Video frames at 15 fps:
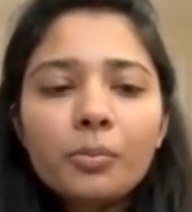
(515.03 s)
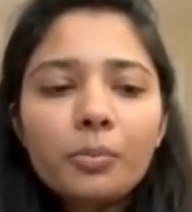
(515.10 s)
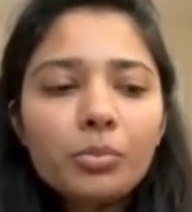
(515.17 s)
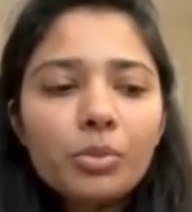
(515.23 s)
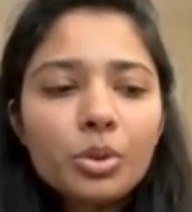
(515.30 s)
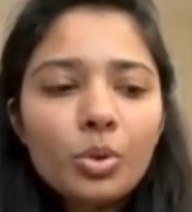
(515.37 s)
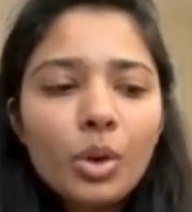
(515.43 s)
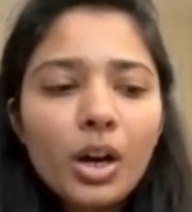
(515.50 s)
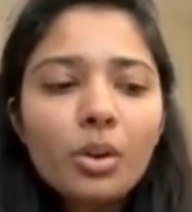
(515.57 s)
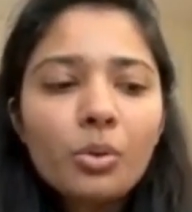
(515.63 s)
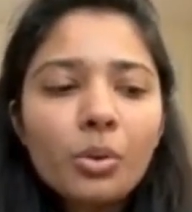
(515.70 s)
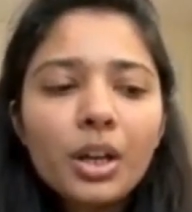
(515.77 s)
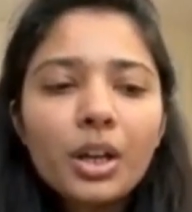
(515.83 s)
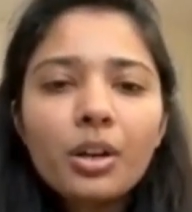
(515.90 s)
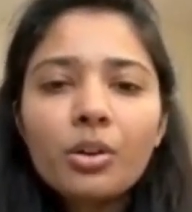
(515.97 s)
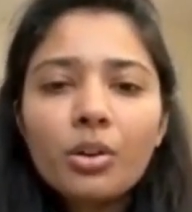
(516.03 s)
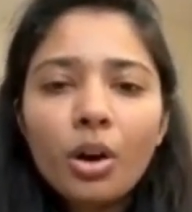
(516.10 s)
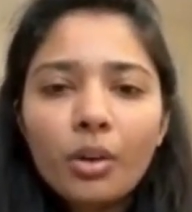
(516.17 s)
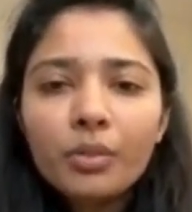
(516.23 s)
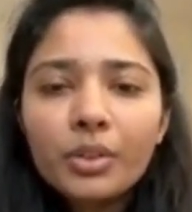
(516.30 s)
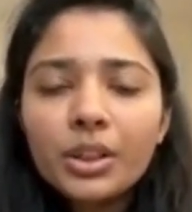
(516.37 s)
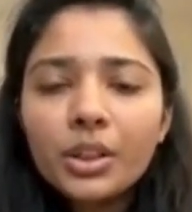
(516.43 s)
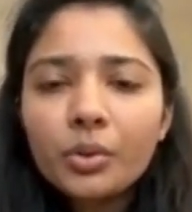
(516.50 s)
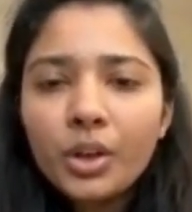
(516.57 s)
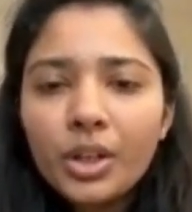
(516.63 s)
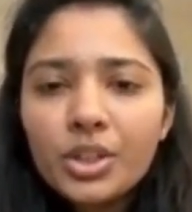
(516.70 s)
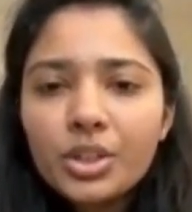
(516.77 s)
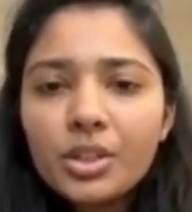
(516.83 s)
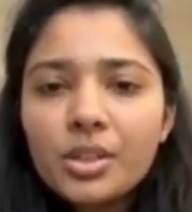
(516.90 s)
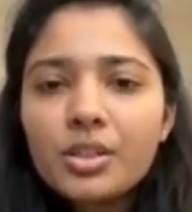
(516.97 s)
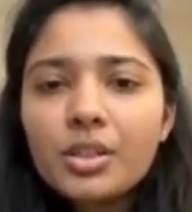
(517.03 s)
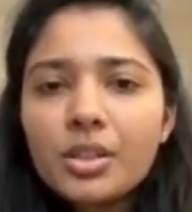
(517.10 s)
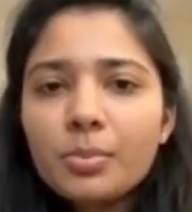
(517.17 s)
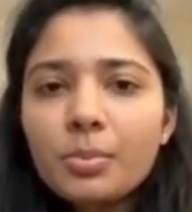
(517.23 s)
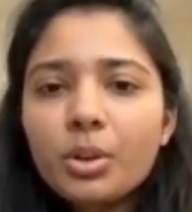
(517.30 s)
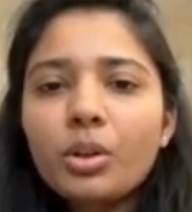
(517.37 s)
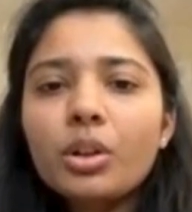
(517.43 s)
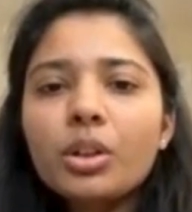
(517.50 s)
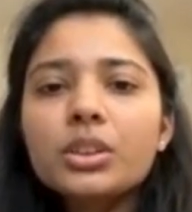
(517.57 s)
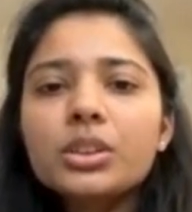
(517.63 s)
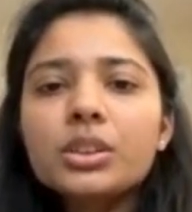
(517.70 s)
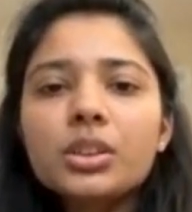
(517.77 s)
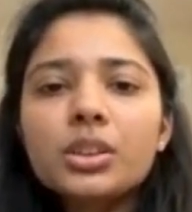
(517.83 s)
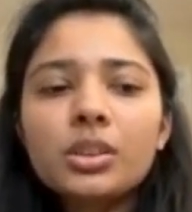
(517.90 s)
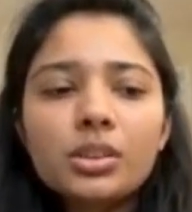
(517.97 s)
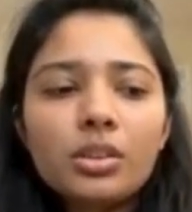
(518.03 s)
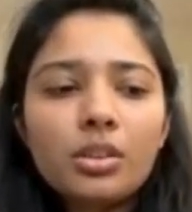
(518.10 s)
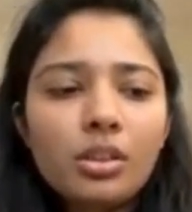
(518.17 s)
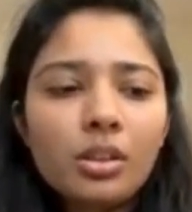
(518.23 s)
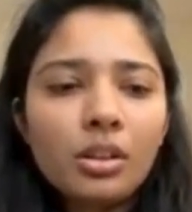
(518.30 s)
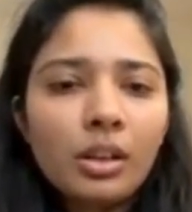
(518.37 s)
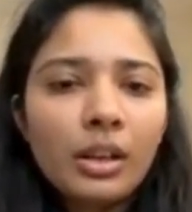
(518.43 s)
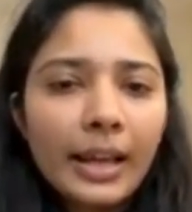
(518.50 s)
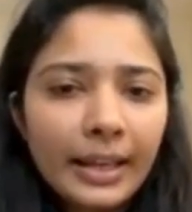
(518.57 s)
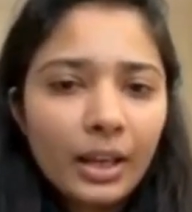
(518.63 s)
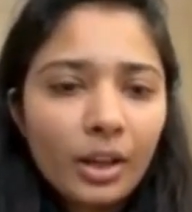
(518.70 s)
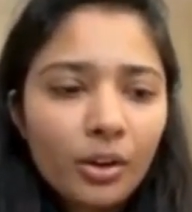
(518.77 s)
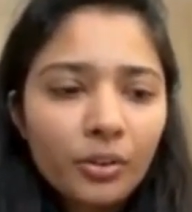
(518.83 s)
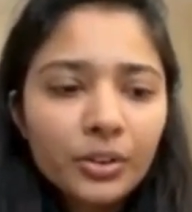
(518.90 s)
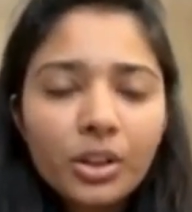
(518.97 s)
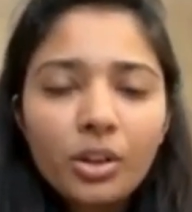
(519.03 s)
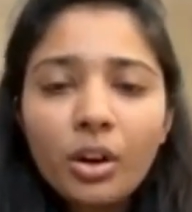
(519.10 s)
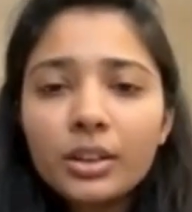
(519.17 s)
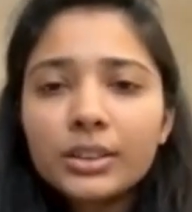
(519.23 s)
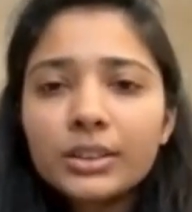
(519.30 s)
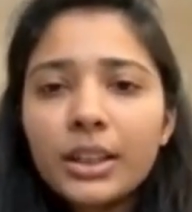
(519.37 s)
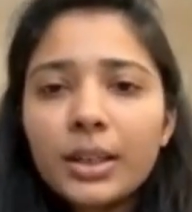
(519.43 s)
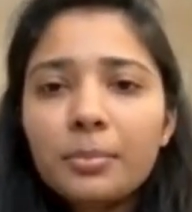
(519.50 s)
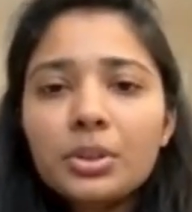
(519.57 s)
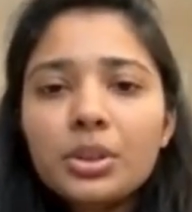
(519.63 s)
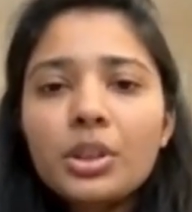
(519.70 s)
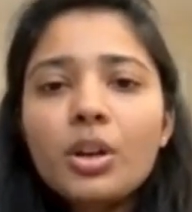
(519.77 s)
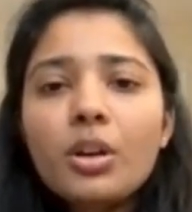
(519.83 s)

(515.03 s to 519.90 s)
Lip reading: you are going wrong with the questions just because lacking of the concepts,